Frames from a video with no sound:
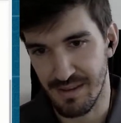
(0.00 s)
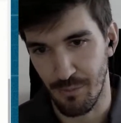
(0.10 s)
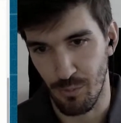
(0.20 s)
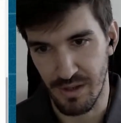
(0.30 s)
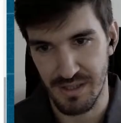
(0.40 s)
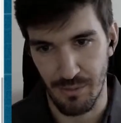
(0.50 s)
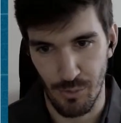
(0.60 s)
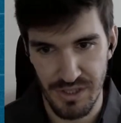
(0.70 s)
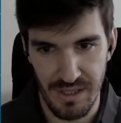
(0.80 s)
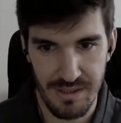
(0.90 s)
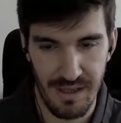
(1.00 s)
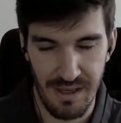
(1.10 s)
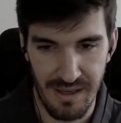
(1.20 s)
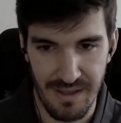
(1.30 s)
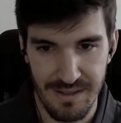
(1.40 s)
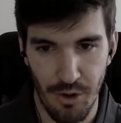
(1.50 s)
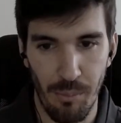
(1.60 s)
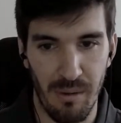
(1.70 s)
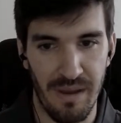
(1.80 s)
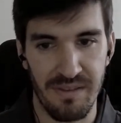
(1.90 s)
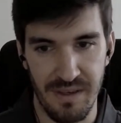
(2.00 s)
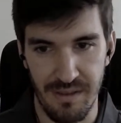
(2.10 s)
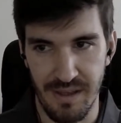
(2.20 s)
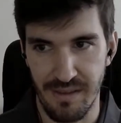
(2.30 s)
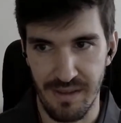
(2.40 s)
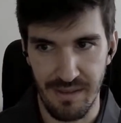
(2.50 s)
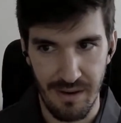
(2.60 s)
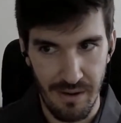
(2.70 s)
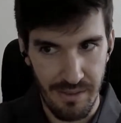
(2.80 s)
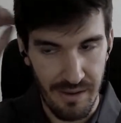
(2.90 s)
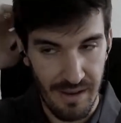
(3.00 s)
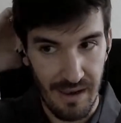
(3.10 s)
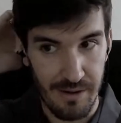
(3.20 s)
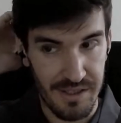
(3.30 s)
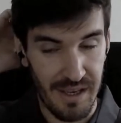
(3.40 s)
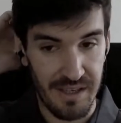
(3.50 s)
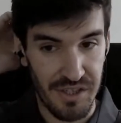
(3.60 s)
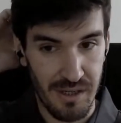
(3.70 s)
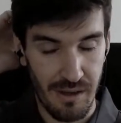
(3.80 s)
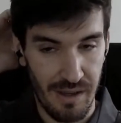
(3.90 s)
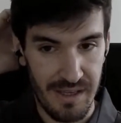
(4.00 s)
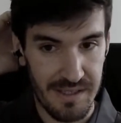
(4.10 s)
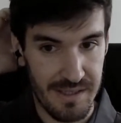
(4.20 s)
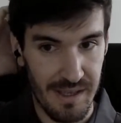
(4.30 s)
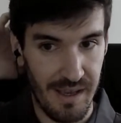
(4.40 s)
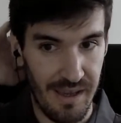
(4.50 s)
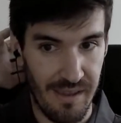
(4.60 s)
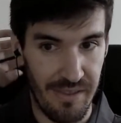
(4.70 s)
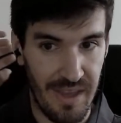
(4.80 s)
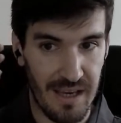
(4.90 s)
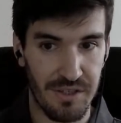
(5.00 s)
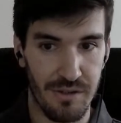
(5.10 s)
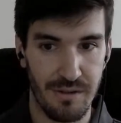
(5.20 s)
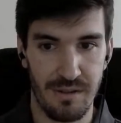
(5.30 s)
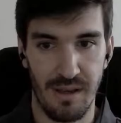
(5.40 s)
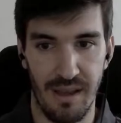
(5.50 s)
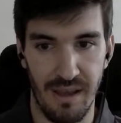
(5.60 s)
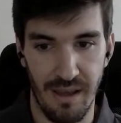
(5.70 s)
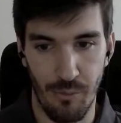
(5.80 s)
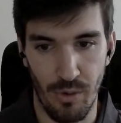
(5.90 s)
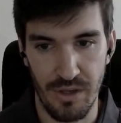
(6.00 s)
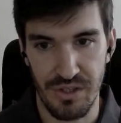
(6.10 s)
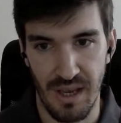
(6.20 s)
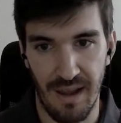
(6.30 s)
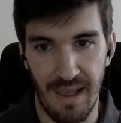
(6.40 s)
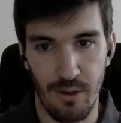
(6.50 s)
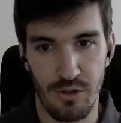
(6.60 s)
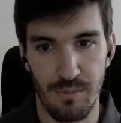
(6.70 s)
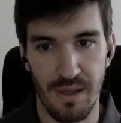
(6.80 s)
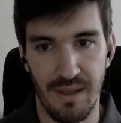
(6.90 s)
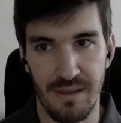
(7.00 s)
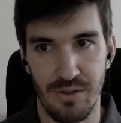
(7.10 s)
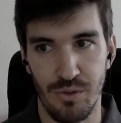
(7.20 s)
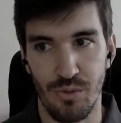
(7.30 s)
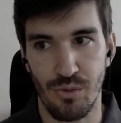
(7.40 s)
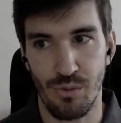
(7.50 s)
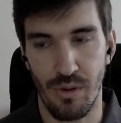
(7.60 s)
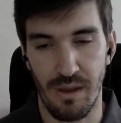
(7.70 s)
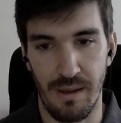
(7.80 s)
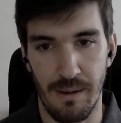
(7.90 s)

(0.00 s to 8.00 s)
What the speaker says: which is it's complementing the alerting engine, is the actions, which allows me to